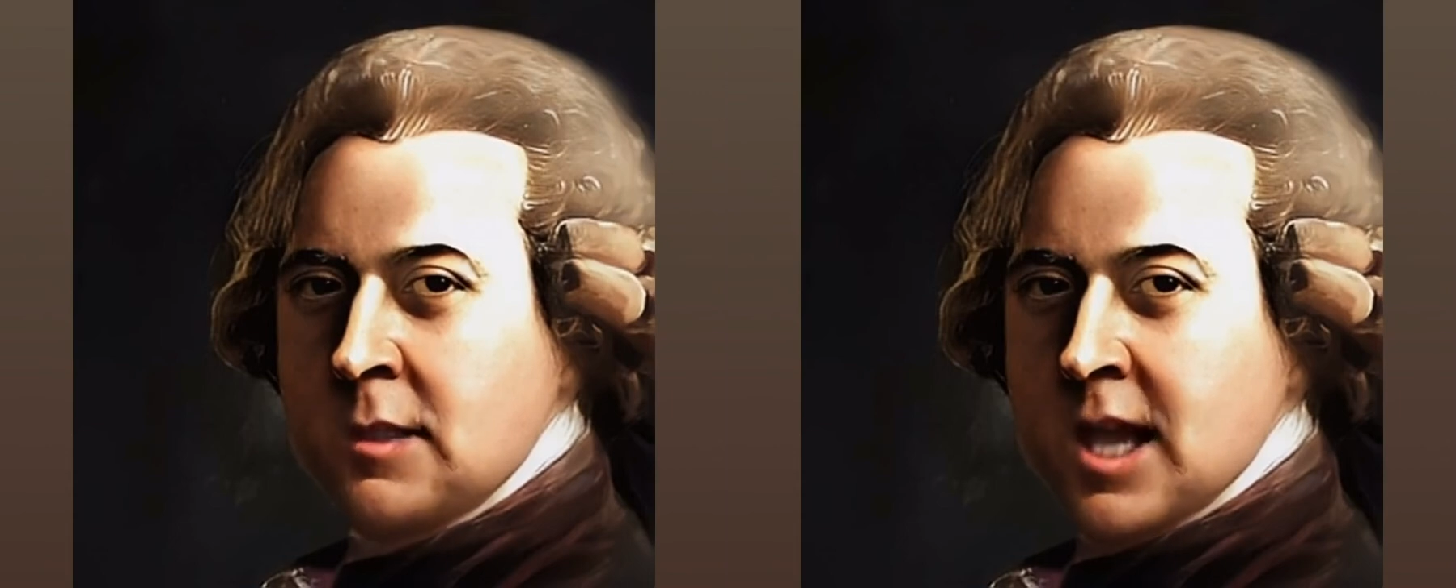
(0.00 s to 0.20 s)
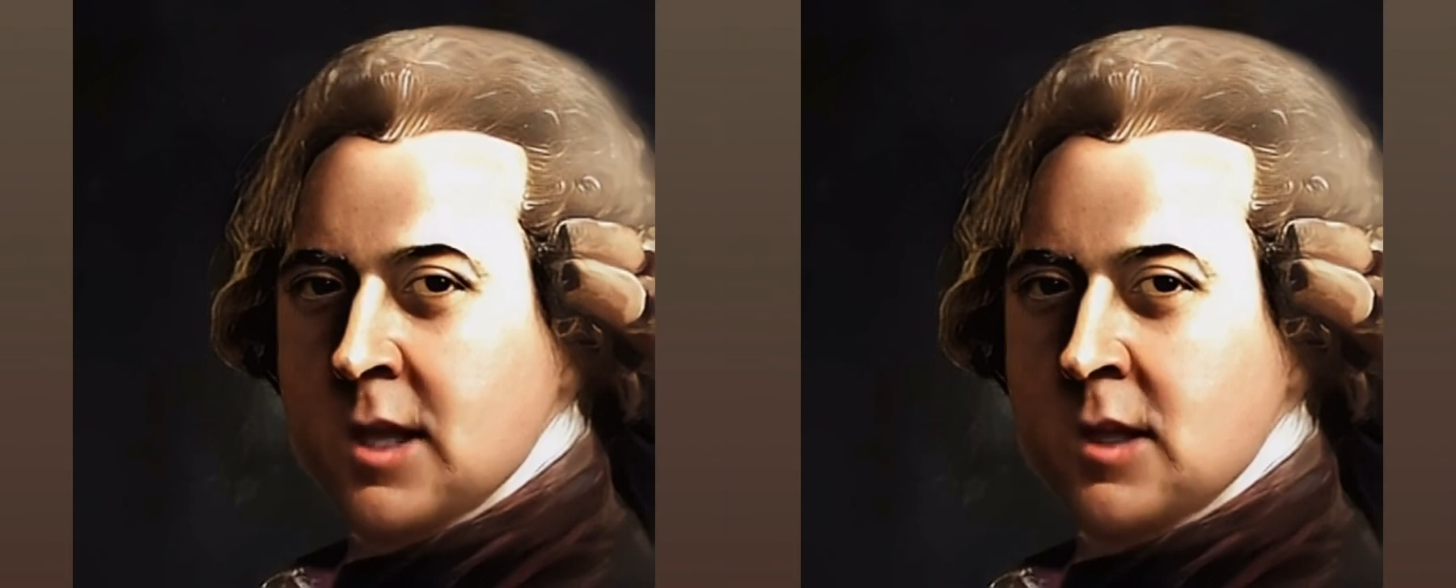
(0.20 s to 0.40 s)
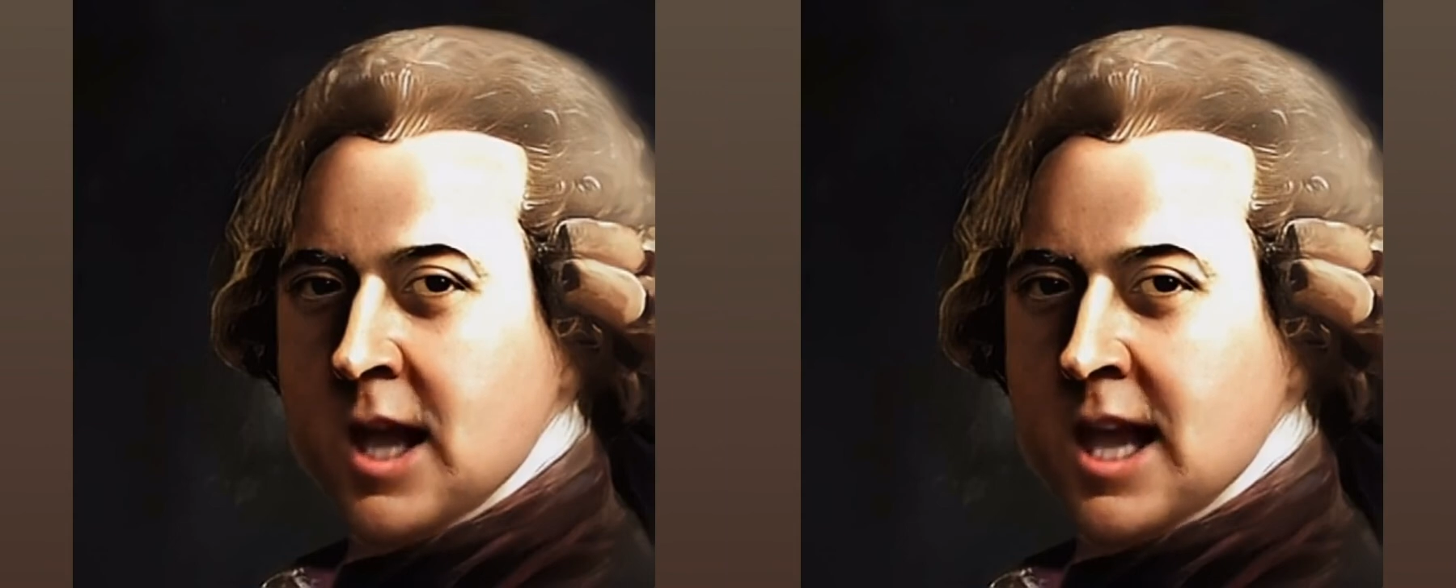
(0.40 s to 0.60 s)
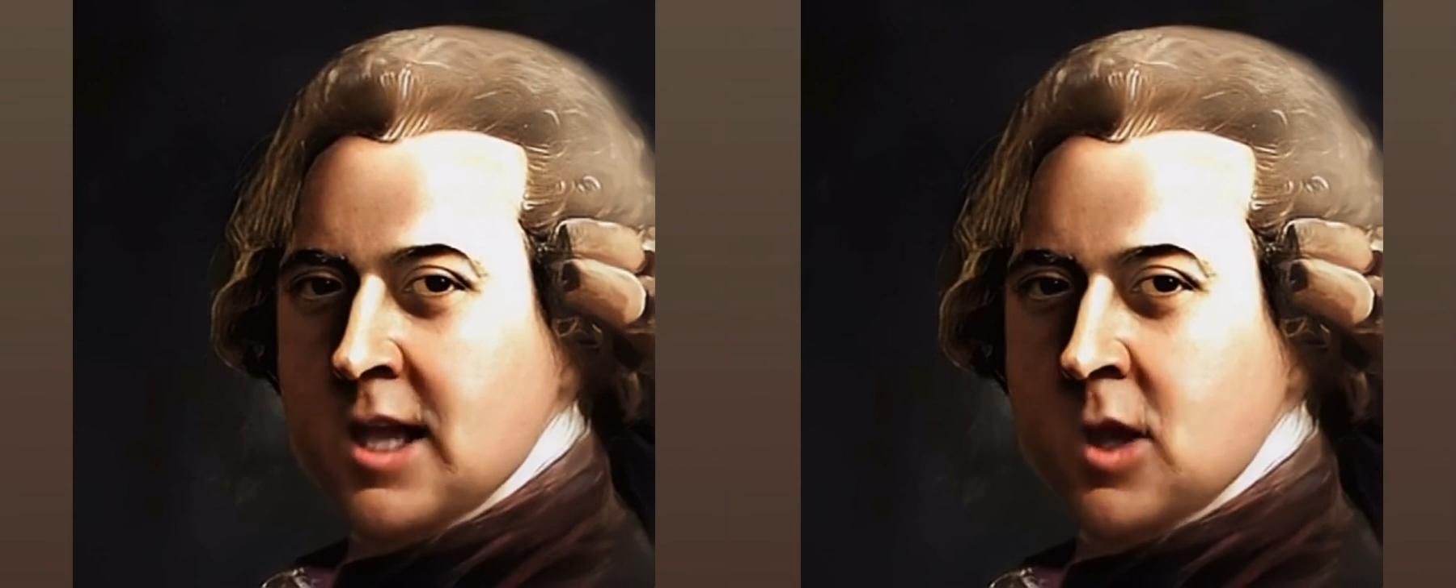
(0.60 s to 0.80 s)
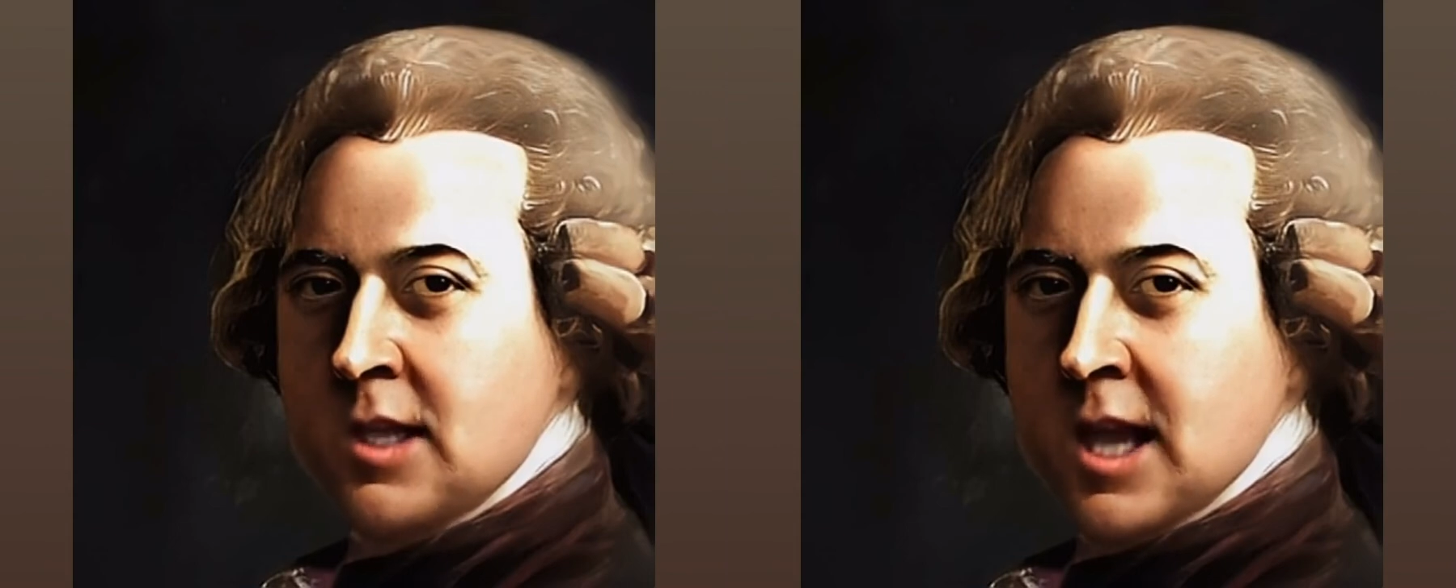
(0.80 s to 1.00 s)
If I had
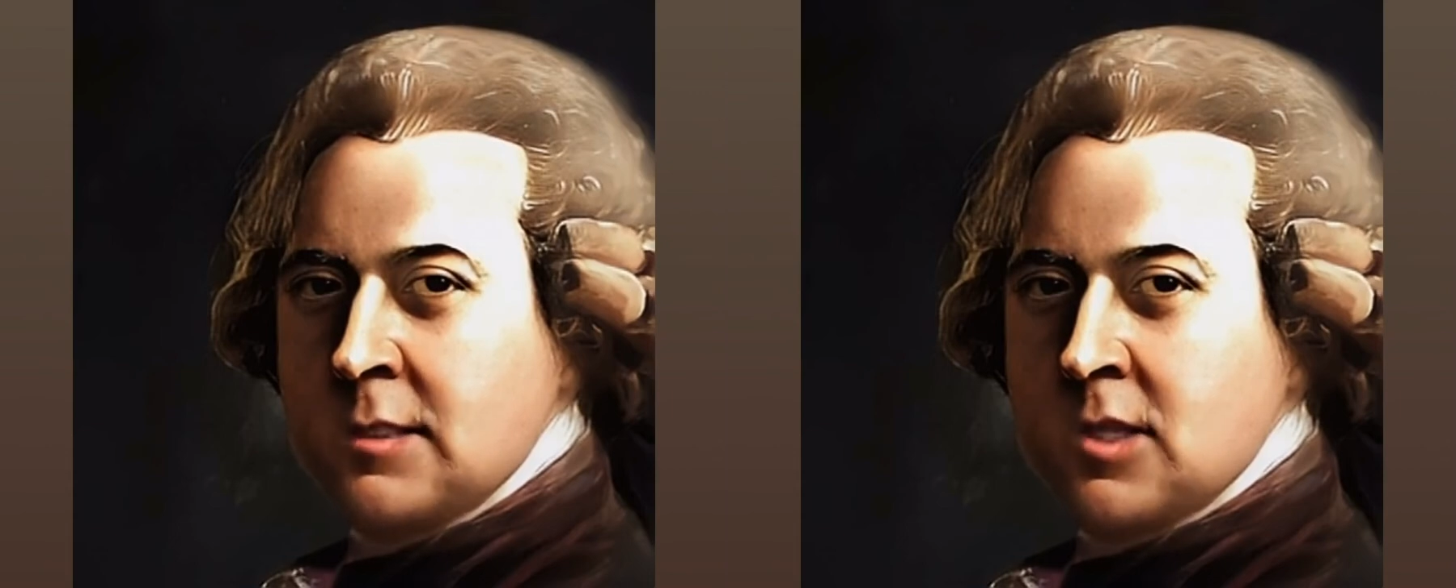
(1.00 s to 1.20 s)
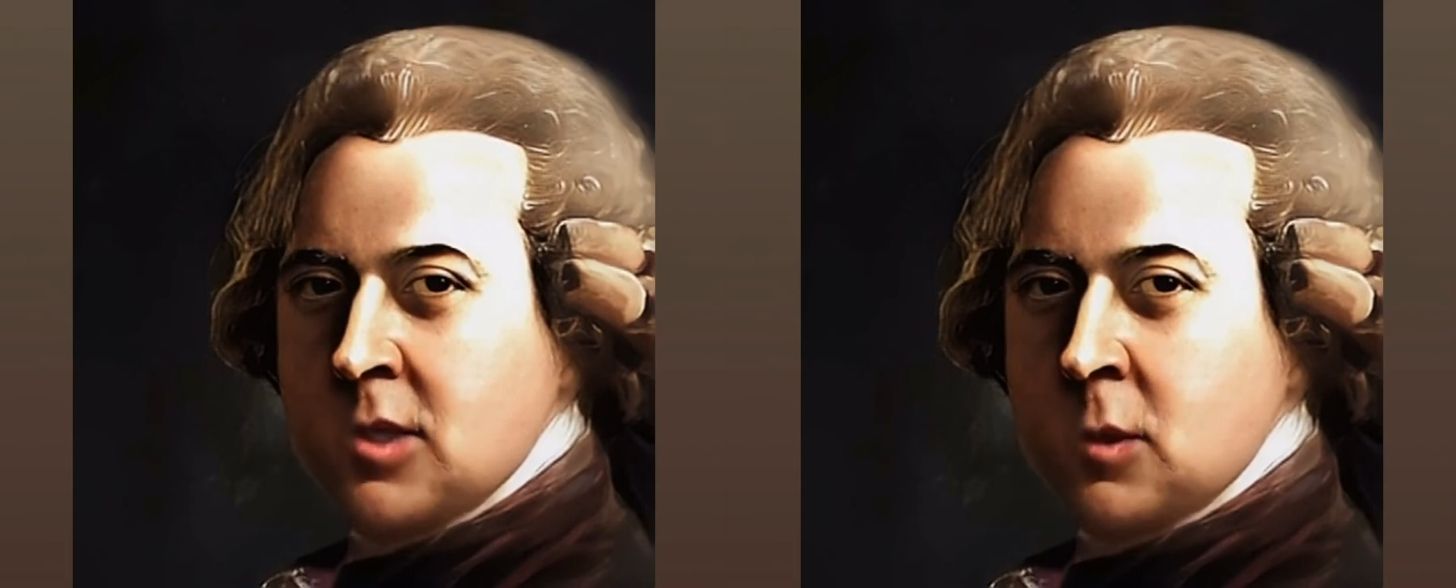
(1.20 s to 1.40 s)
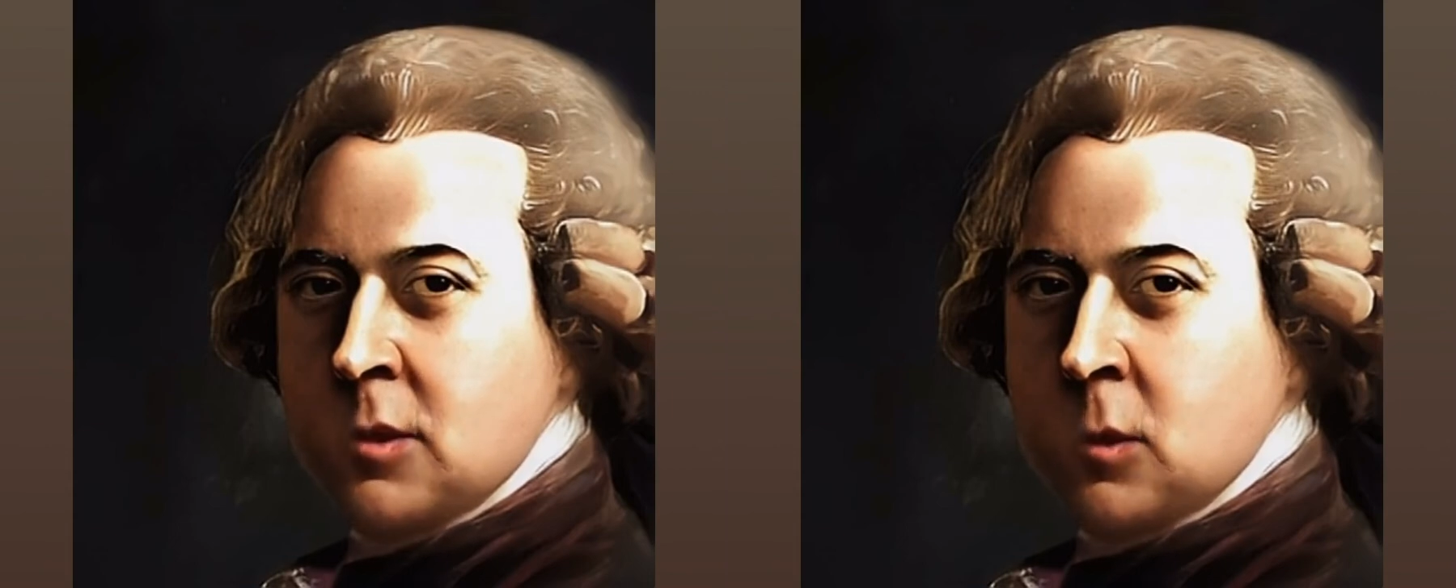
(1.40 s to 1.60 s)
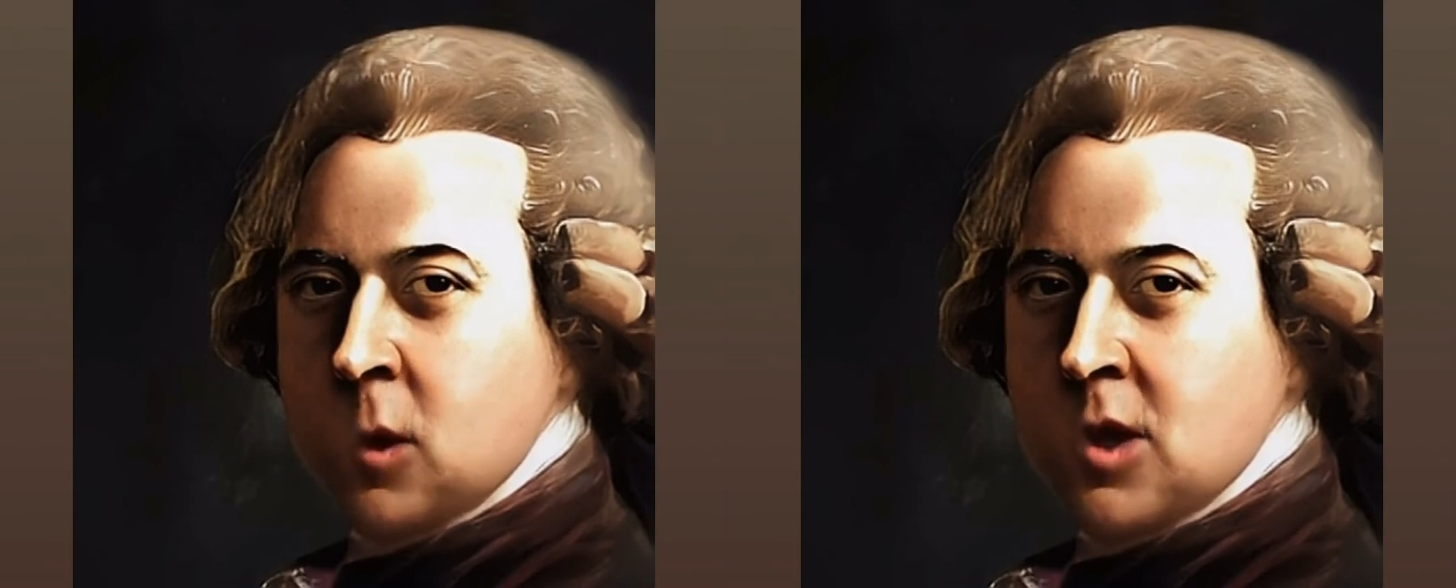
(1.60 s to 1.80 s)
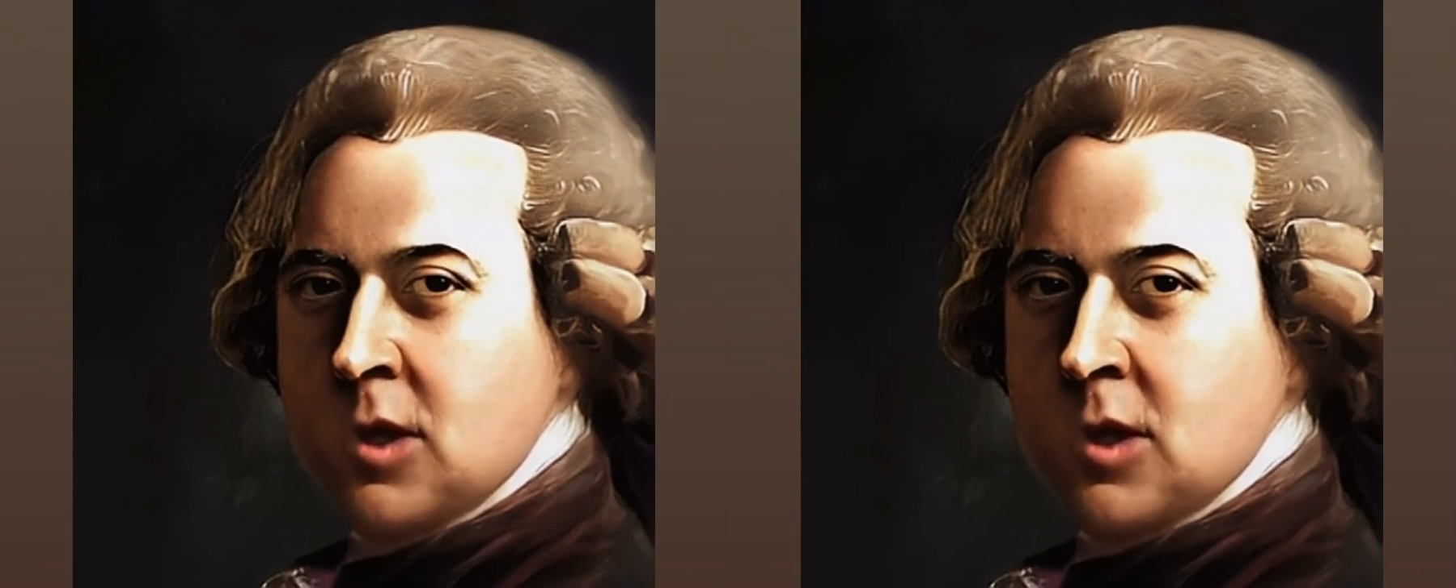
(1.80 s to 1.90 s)
not lived through the War